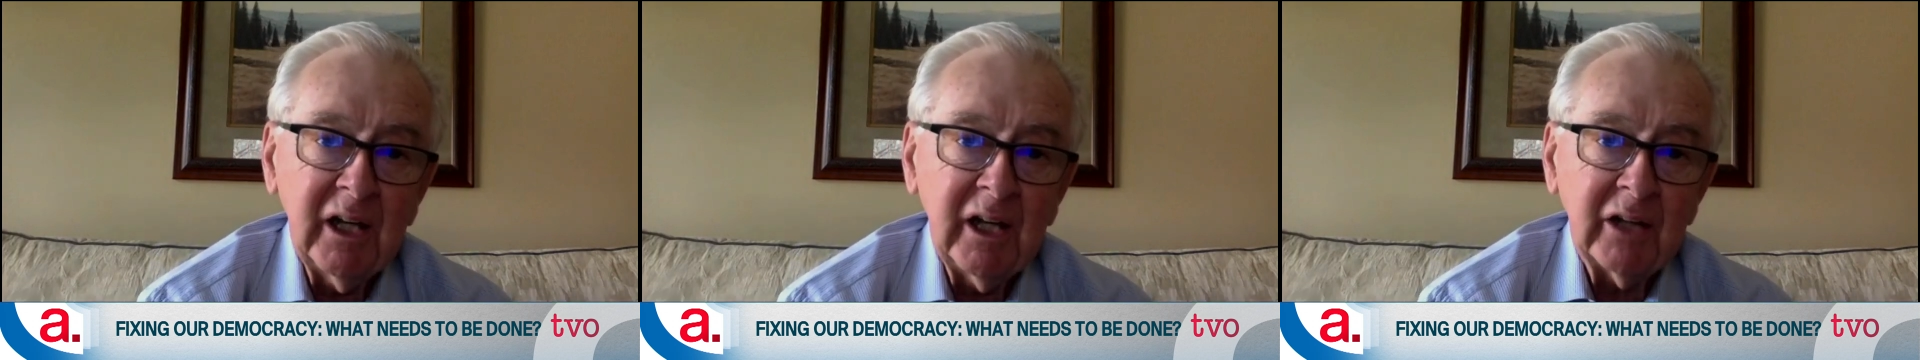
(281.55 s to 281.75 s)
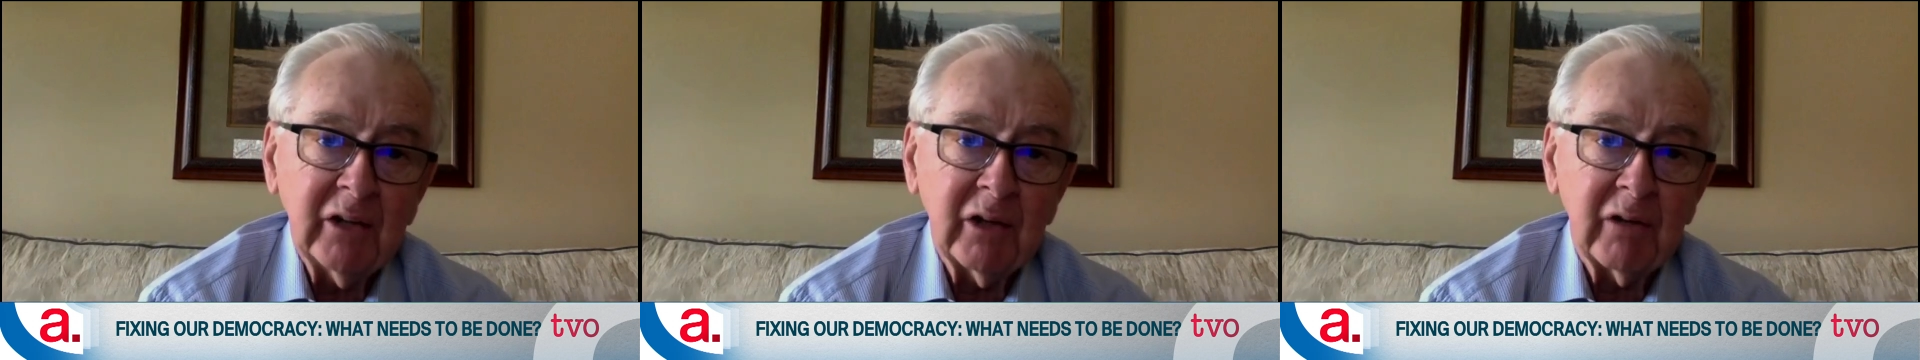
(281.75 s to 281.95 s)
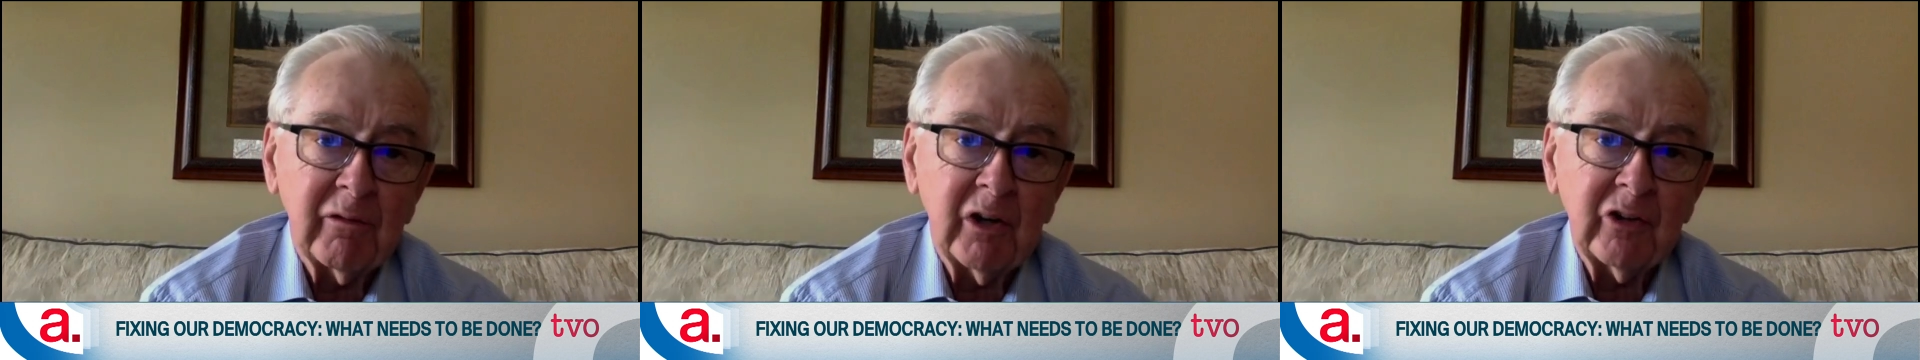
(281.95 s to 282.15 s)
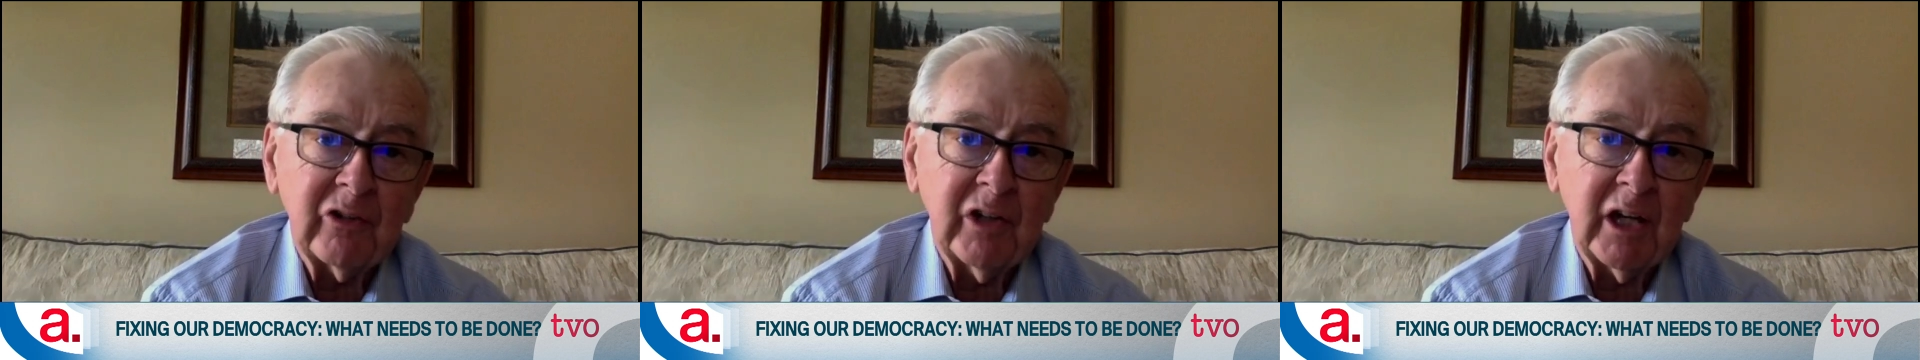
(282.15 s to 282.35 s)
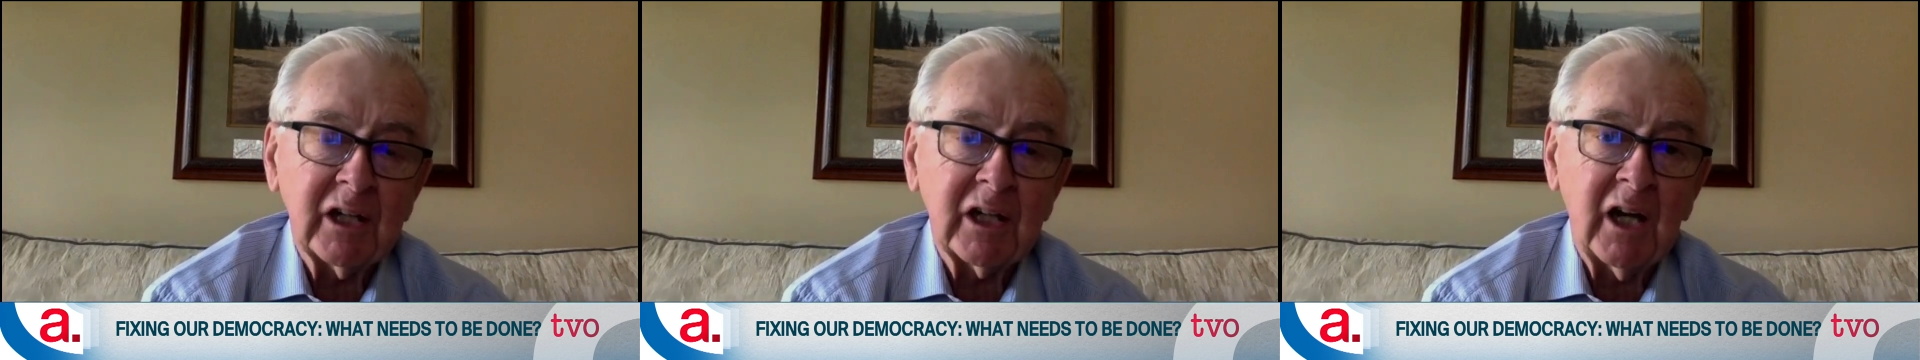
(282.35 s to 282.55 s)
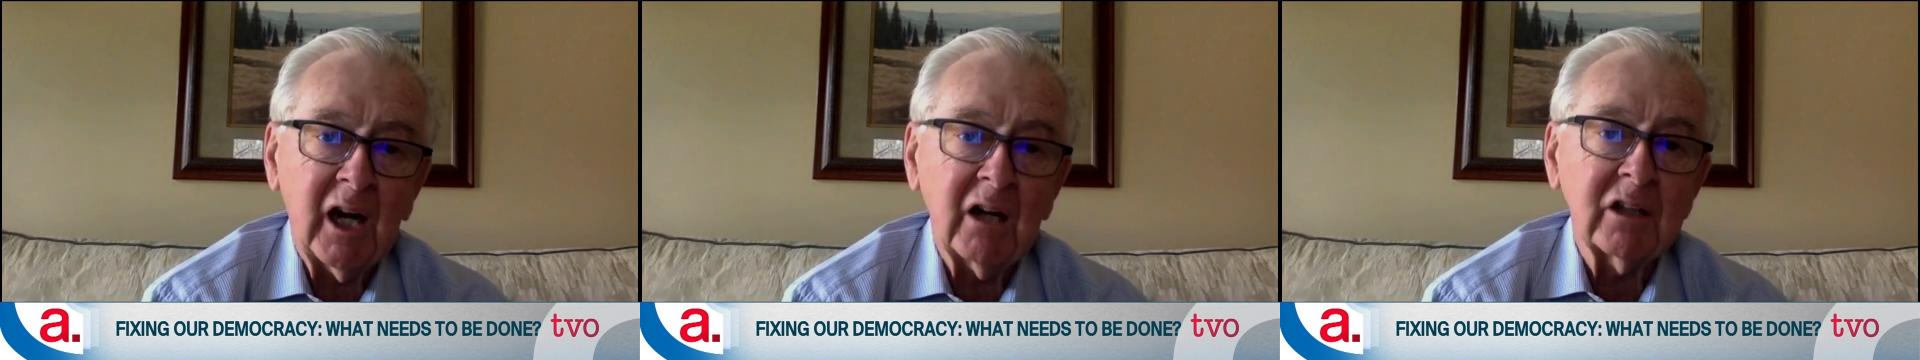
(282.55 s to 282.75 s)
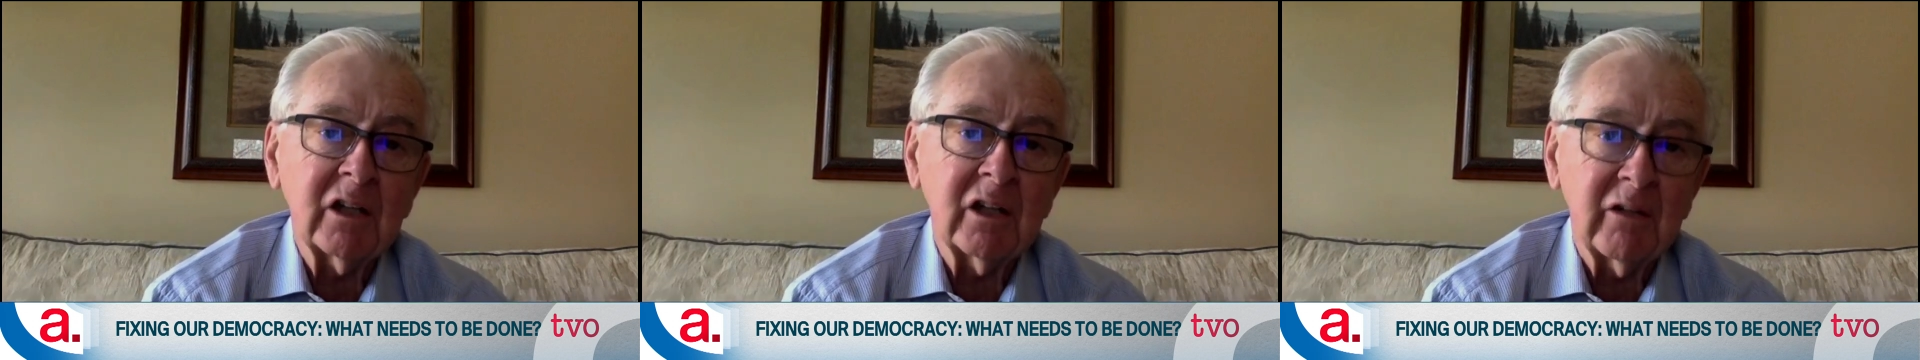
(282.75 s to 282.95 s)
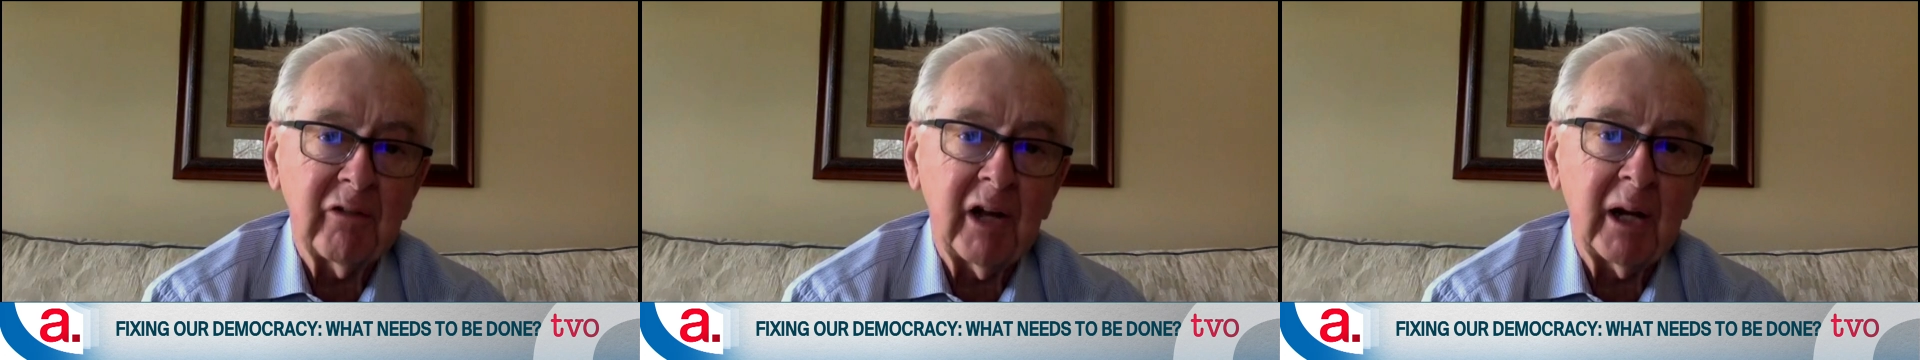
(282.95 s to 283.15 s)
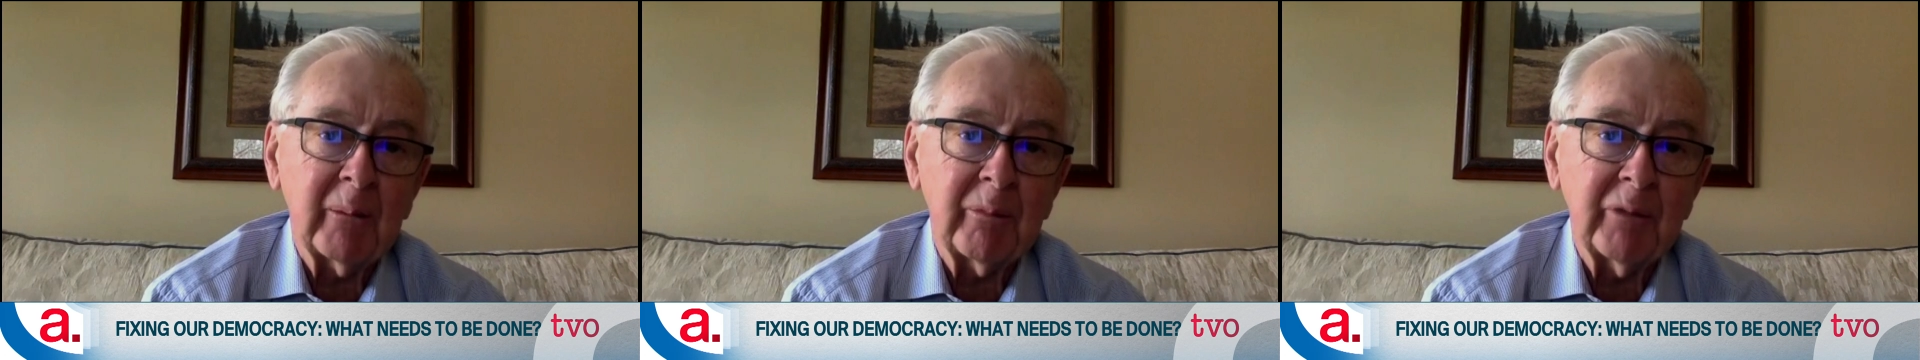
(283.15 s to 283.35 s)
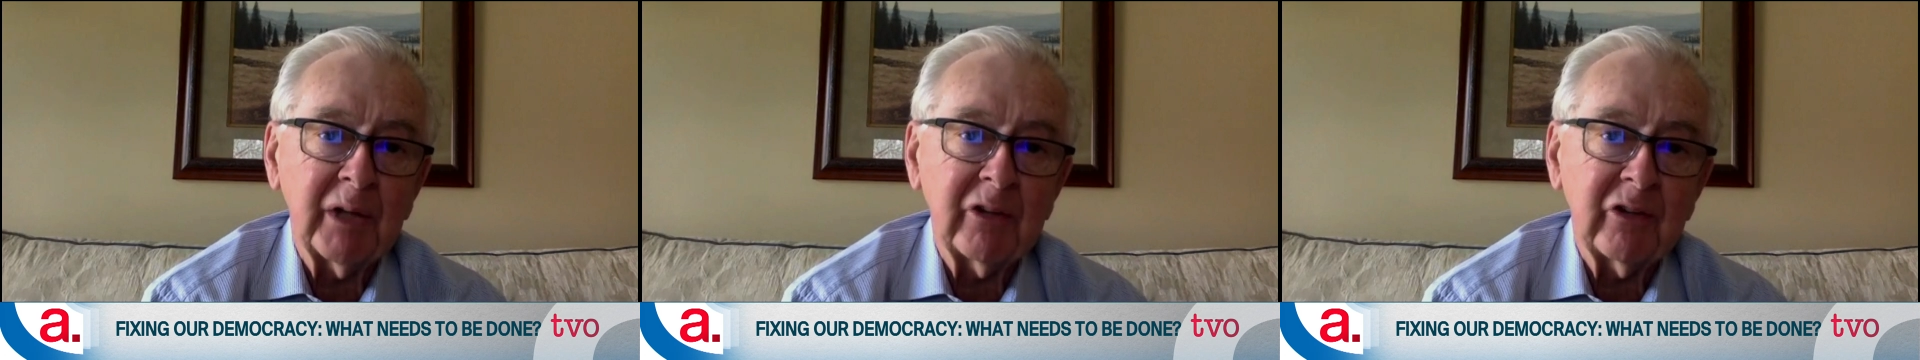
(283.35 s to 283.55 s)
University, and Carleton
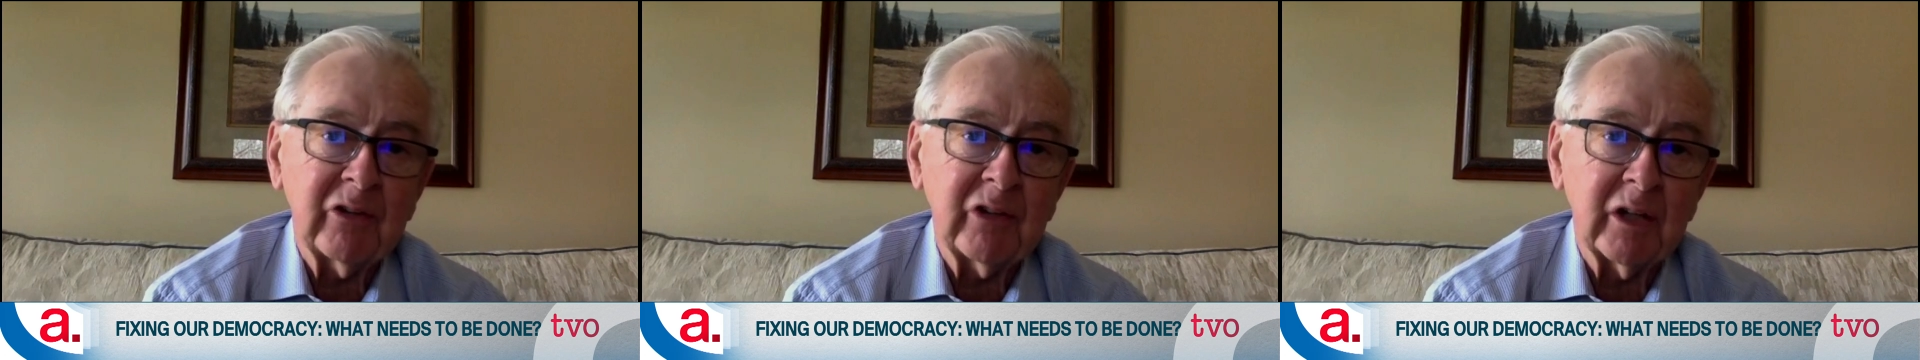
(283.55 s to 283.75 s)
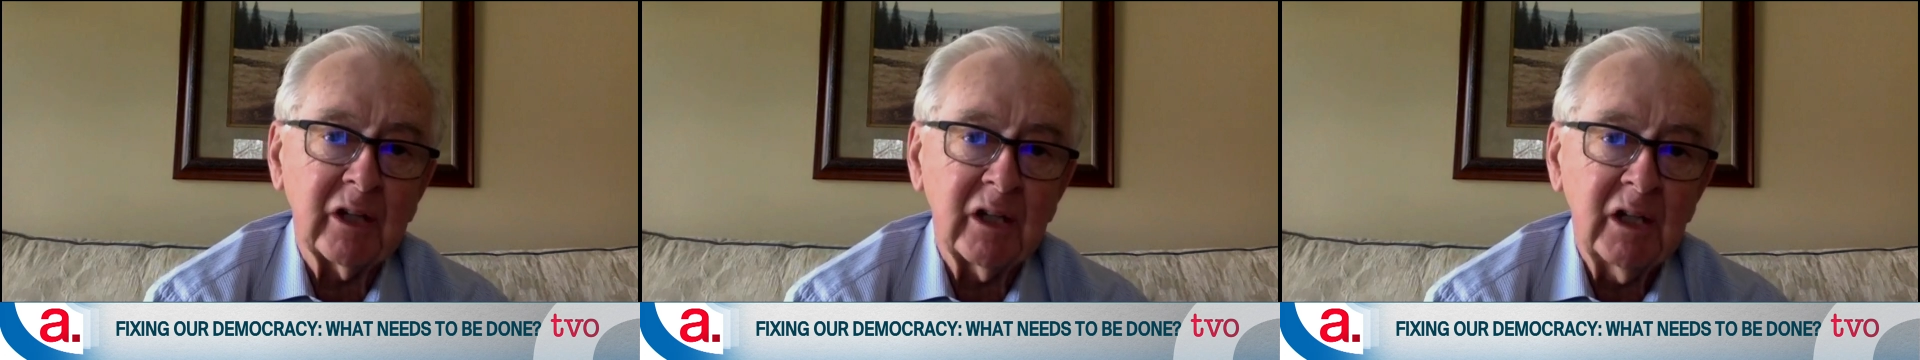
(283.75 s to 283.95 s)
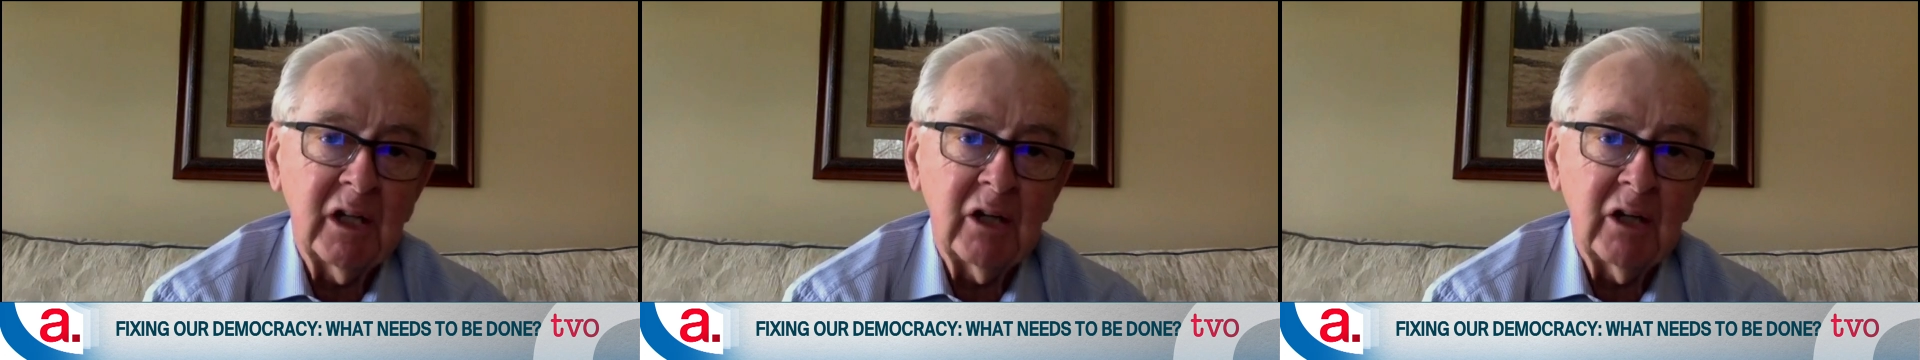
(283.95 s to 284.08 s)
developed this uh,